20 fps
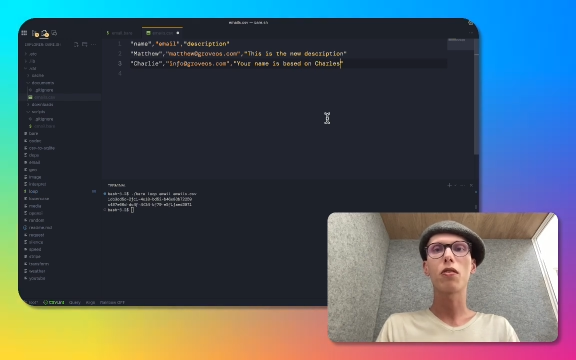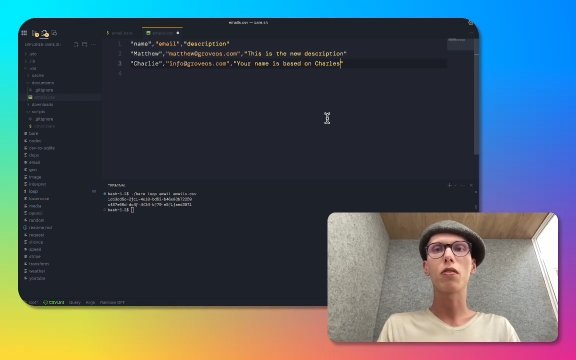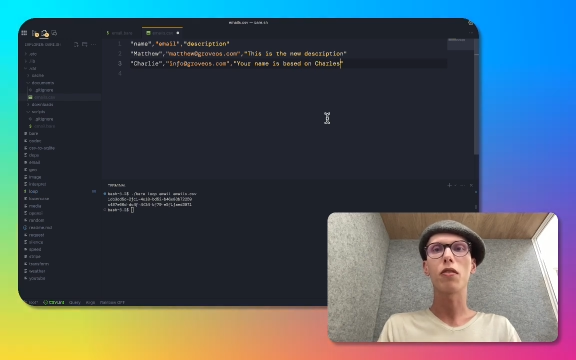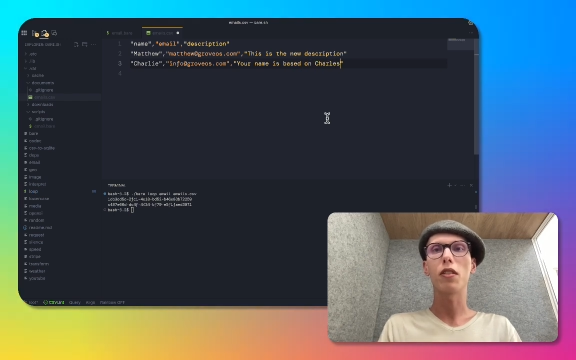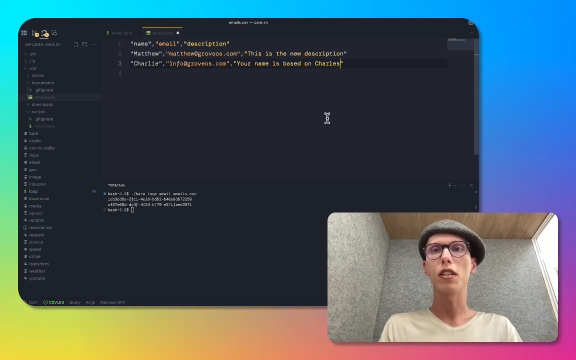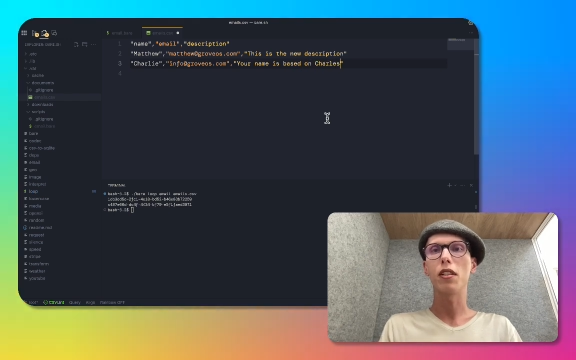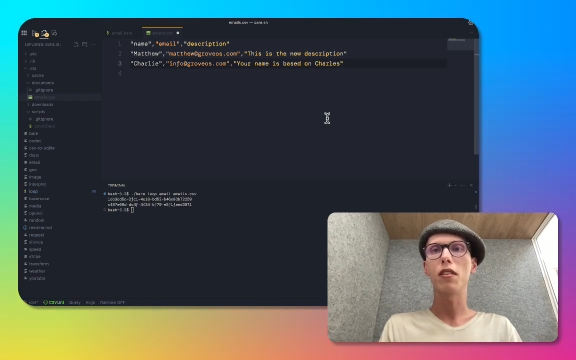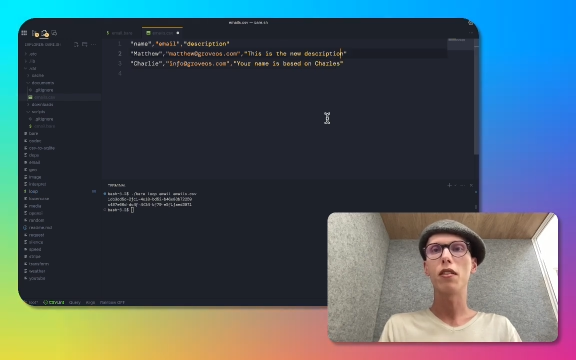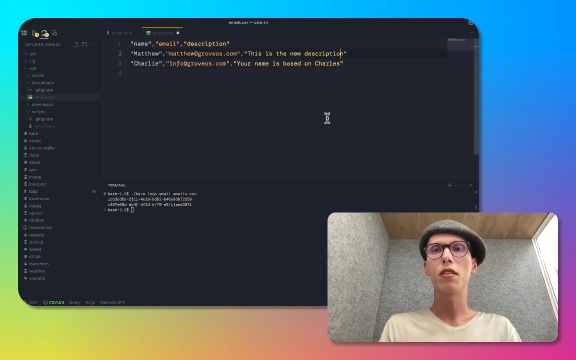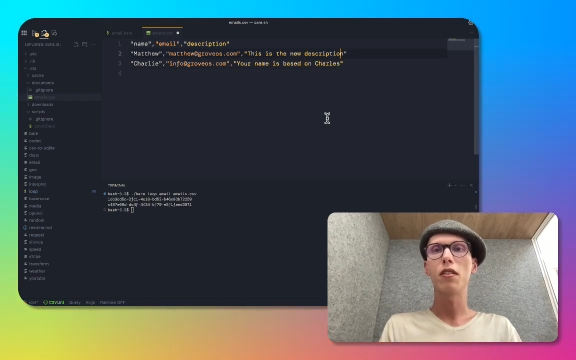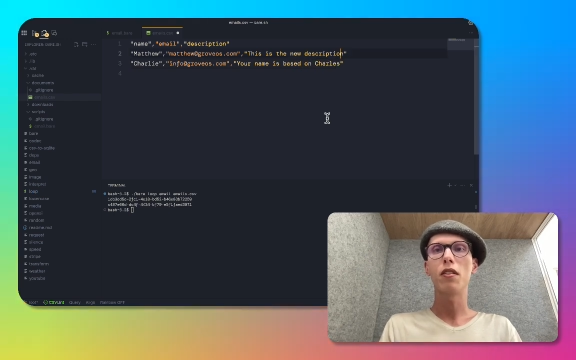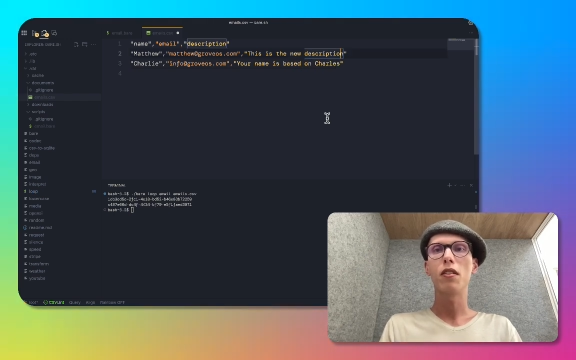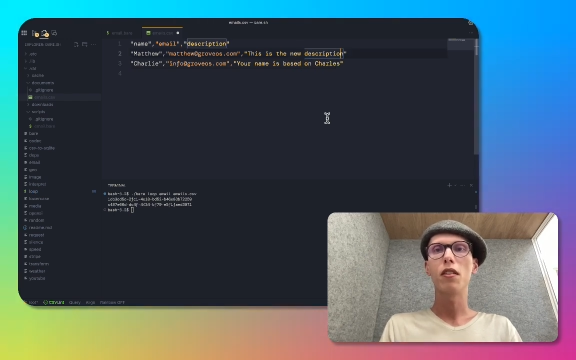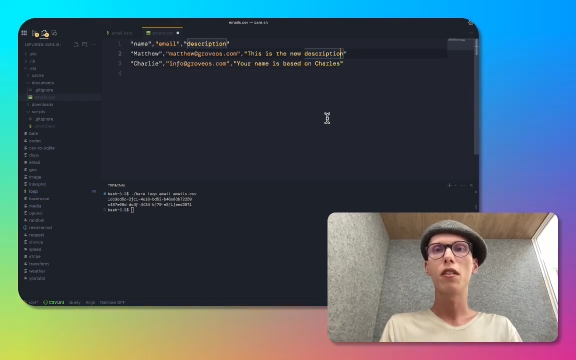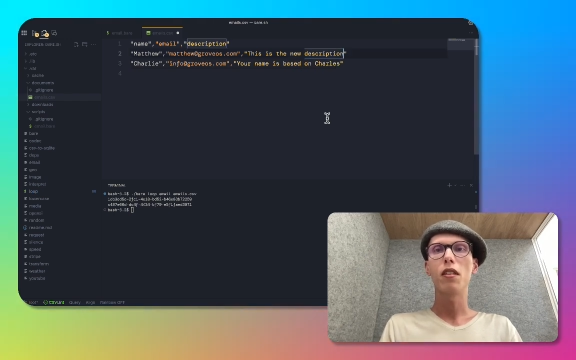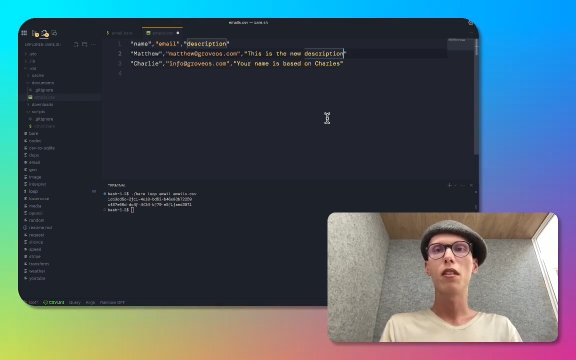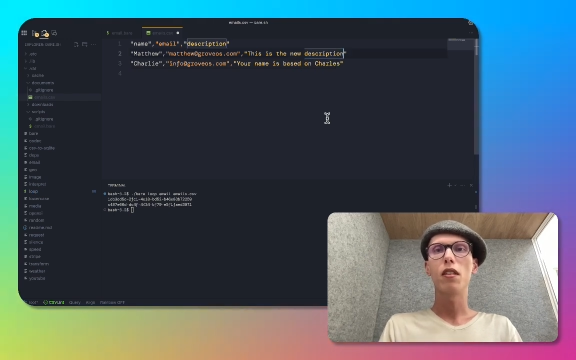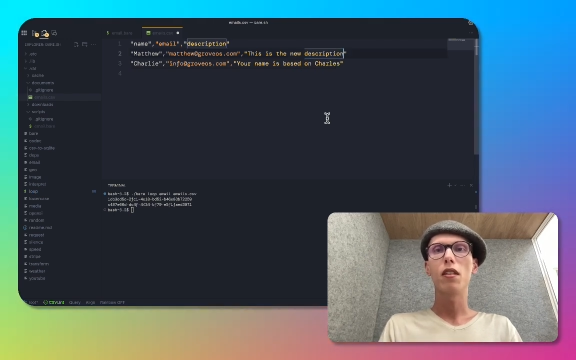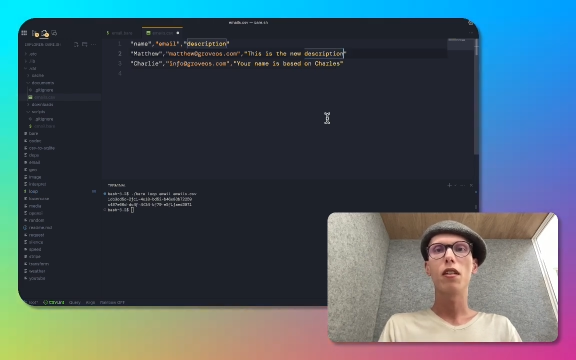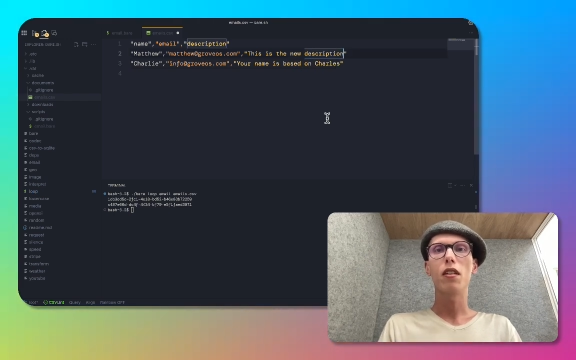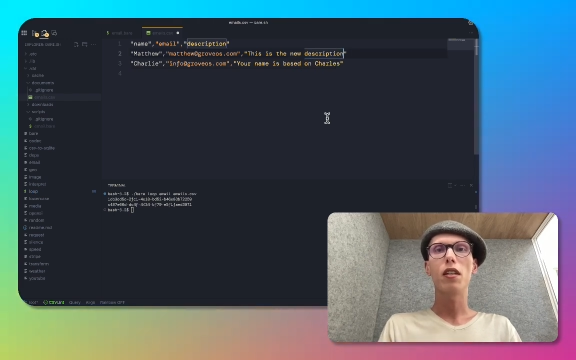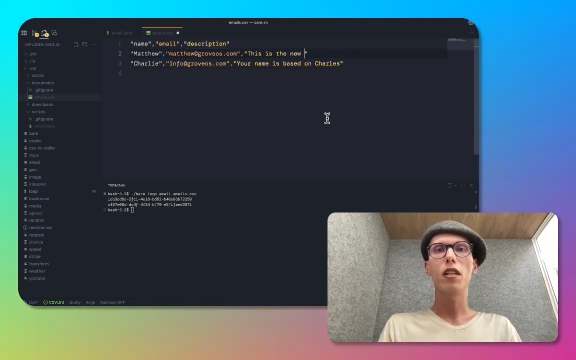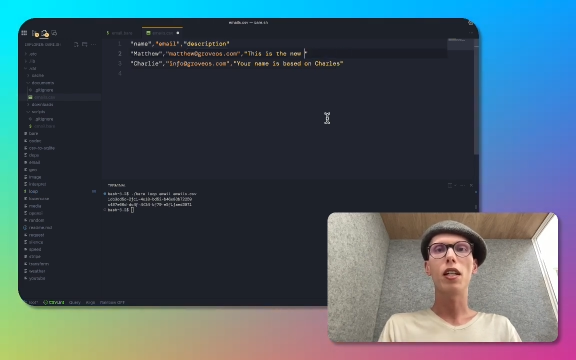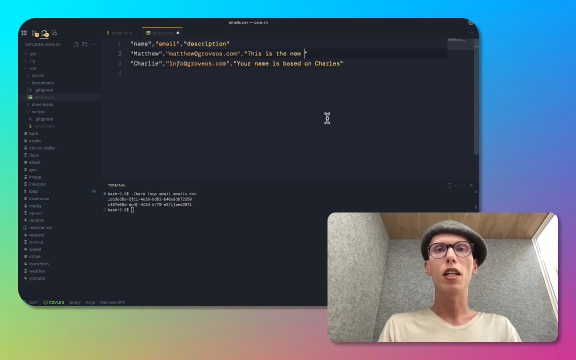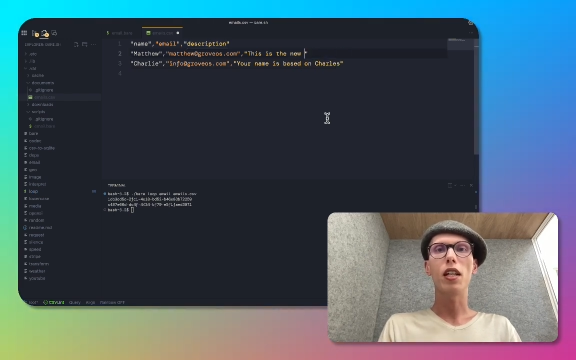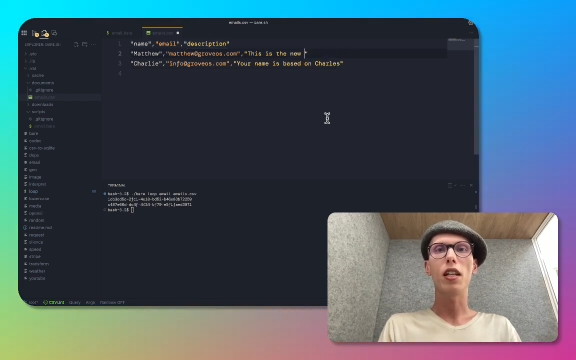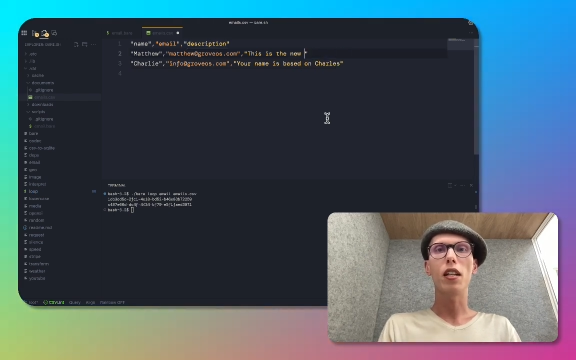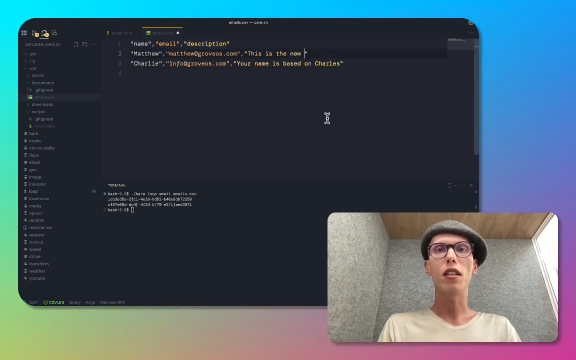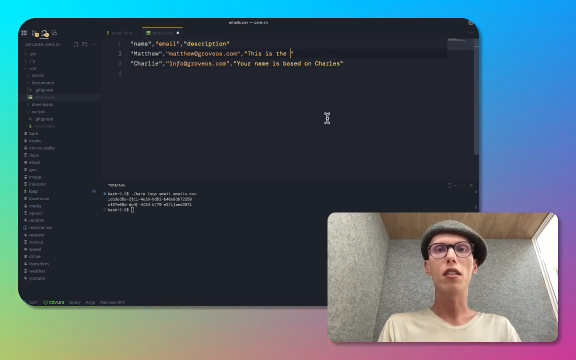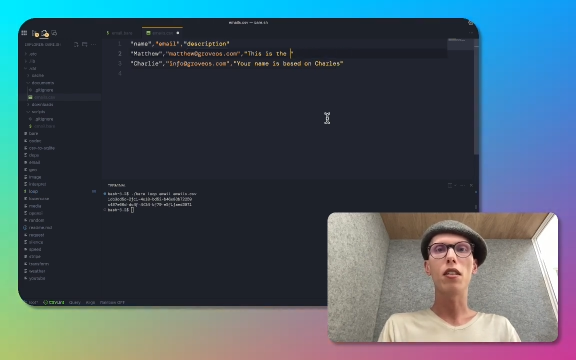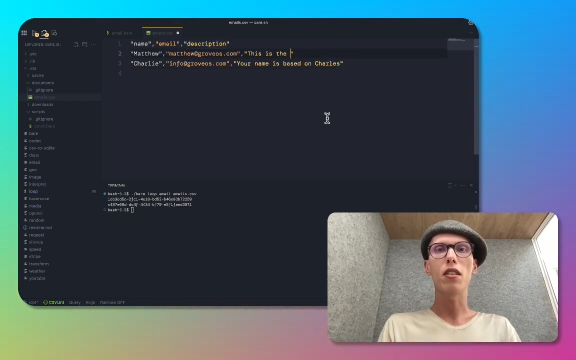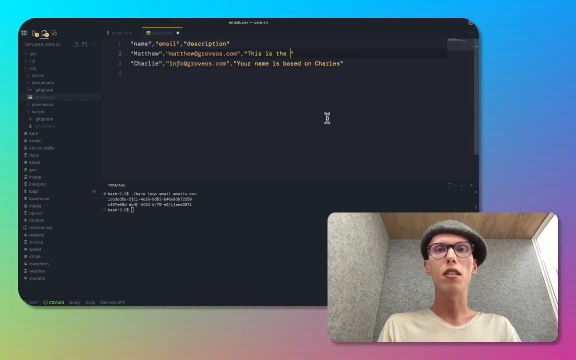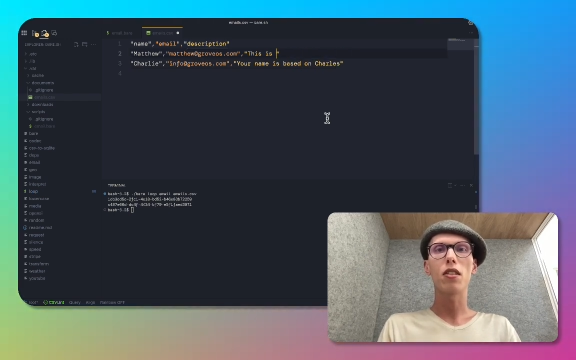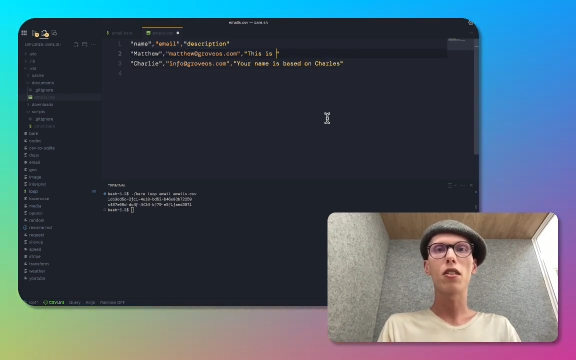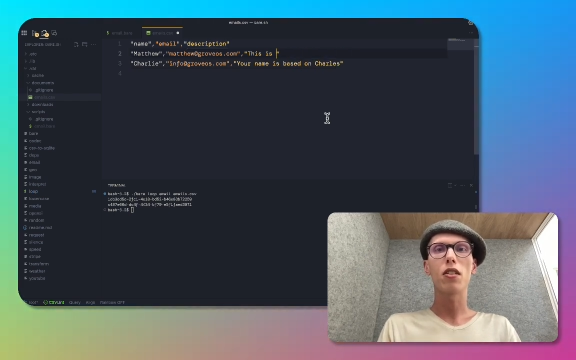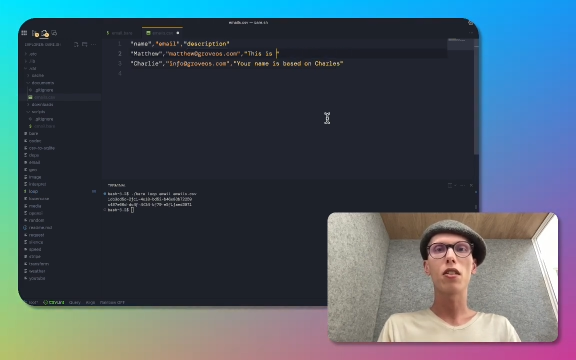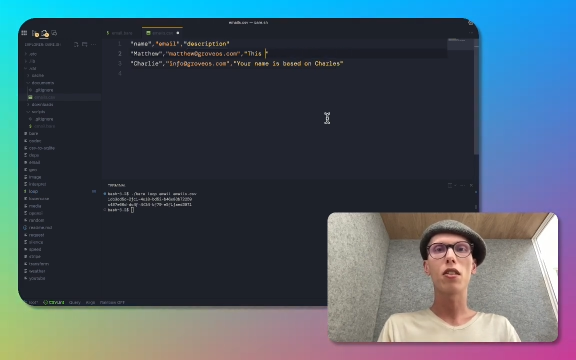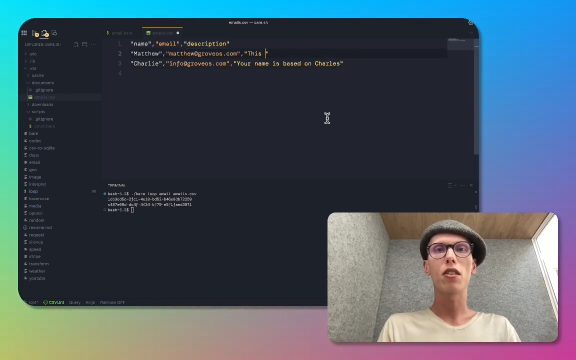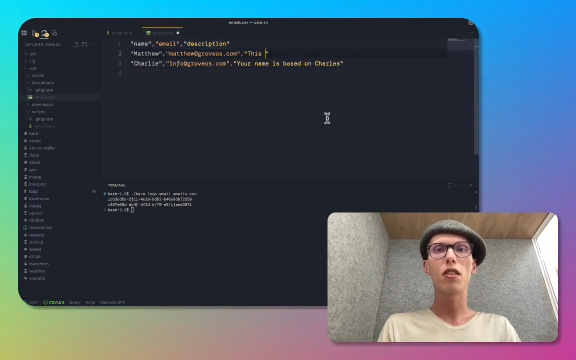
right? And